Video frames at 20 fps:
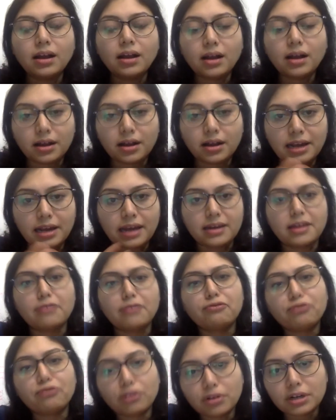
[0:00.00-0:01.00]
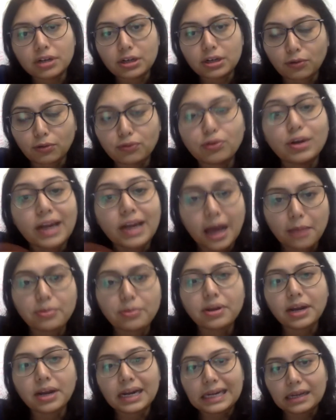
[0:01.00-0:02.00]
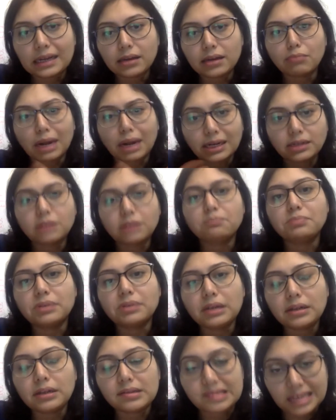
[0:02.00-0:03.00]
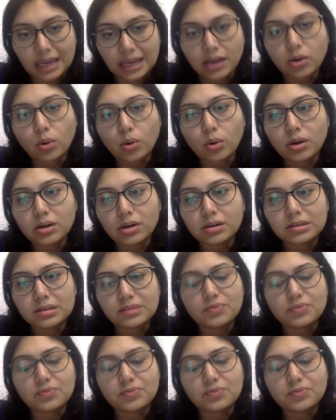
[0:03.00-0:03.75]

an effort of collaborating multiple stakeholders,